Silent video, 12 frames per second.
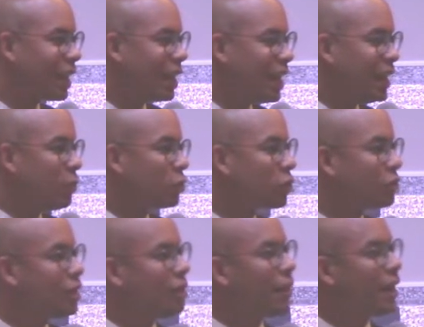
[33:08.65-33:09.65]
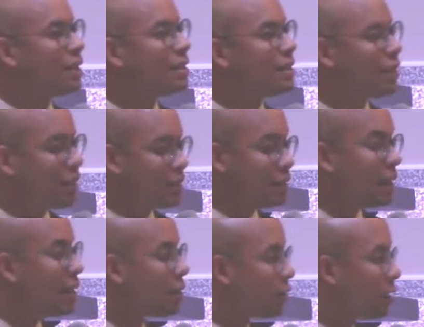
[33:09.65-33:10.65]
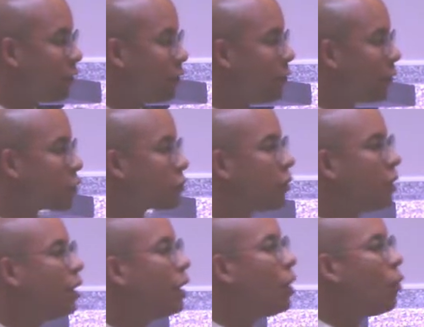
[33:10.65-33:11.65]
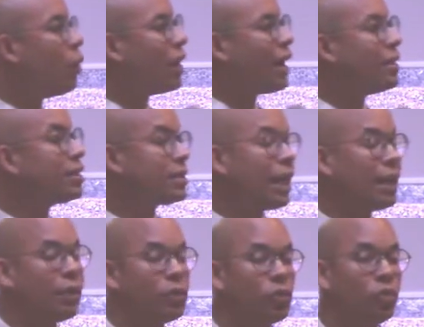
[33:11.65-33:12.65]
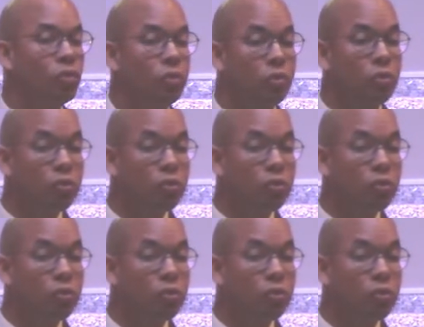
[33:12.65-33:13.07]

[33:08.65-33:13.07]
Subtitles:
It was until my 16th anniversary when I decided to do